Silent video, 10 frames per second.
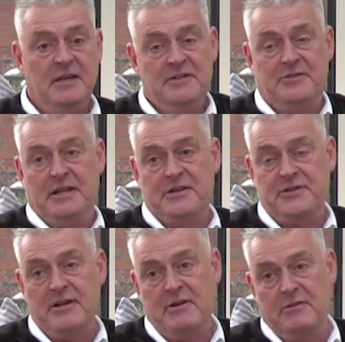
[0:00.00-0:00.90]
It's a net
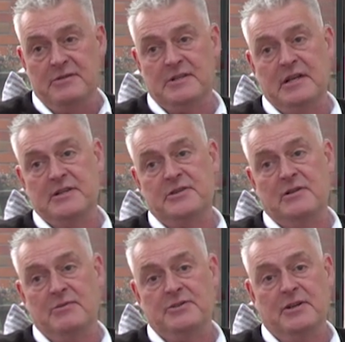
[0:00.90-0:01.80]
zero. It's a net
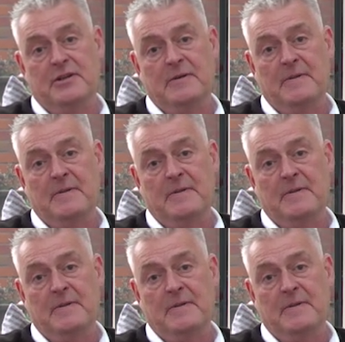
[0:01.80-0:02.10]
zero journey.